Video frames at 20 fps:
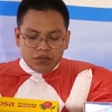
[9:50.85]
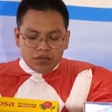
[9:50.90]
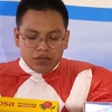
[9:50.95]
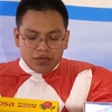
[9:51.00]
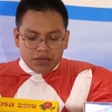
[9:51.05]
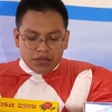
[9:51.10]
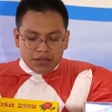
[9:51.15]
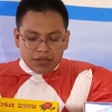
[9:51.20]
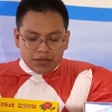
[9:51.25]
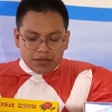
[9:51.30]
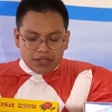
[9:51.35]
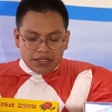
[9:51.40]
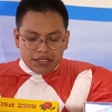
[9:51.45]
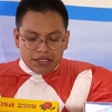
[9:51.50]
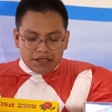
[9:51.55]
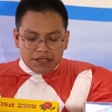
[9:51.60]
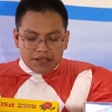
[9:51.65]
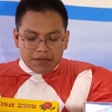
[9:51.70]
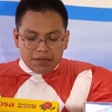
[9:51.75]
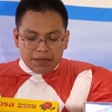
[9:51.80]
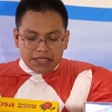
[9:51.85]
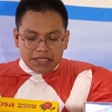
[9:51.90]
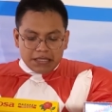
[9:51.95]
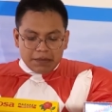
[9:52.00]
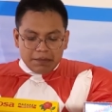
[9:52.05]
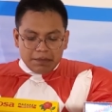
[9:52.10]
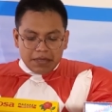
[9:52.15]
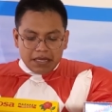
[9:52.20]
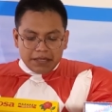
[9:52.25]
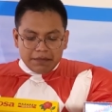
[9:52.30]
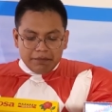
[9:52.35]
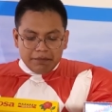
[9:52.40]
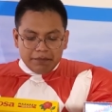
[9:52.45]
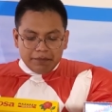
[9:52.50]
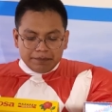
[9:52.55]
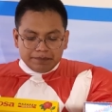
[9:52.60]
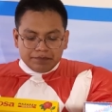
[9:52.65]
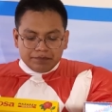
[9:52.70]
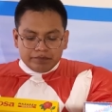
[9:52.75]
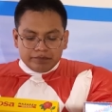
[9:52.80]
During those years, Mazapan
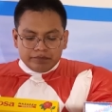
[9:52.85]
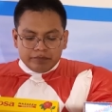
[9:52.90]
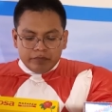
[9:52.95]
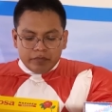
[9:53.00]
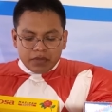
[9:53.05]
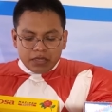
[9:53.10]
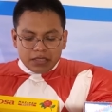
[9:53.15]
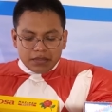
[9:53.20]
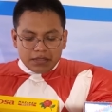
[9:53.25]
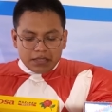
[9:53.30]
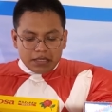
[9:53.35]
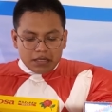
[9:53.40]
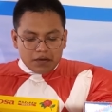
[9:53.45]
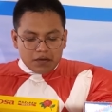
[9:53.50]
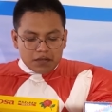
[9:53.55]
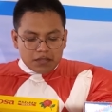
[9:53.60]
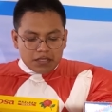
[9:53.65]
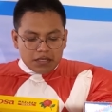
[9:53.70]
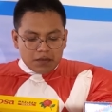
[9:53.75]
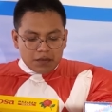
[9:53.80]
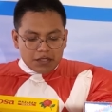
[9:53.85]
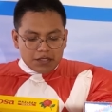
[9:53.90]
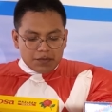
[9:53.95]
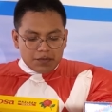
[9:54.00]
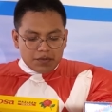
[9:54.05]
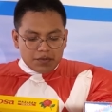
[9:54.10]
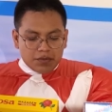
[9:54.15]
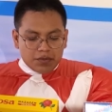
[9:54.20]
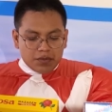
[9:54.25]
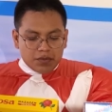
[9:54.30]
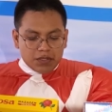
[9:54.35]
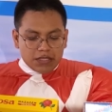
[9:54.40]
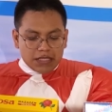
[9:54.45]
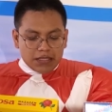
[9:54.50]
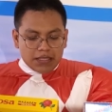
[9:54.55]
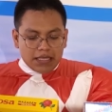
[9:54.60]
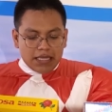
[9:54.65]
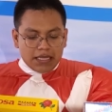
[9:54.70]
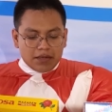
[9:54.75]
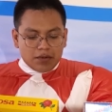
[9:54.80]
de la Rosa was produced and
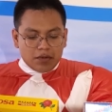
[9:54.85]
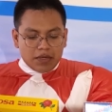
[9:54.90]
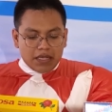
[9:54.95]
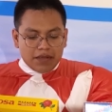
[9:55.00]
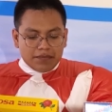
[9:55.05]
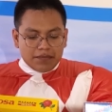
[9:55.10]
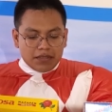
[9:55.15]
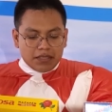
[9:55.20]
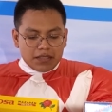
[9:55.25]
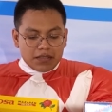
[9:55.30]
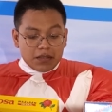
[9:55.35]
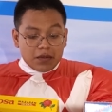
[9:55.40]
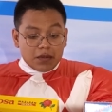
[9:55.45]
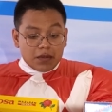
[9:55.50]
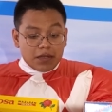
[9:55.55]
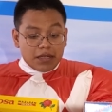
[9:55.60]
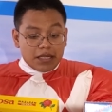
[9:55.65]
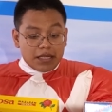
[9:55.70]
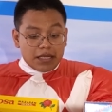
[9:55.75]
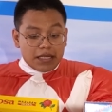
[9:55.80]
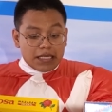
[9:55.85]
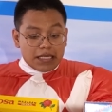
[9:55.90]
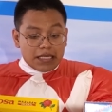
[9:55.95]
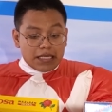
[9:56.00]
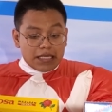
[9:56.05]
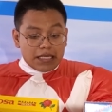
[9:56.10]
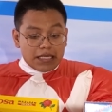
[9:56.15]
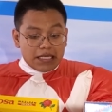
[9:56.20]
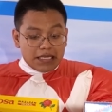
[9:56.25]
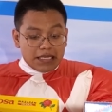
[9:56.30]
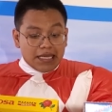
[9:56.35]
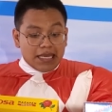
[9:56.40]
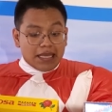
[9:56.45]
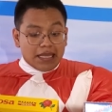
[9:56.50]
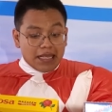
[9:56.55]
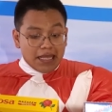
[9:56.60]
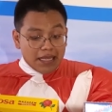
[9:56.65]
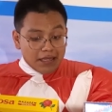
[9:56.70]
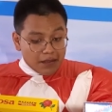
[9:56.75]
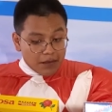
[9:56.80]
handcrafted in a
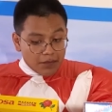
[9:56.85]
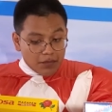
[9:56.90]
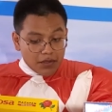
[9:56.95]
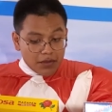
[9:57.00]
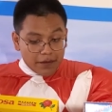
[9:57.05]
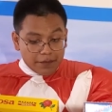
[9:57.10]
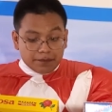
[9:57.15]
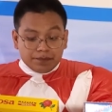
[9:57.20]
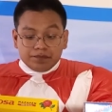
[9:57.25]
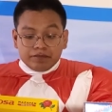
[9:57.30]
oh,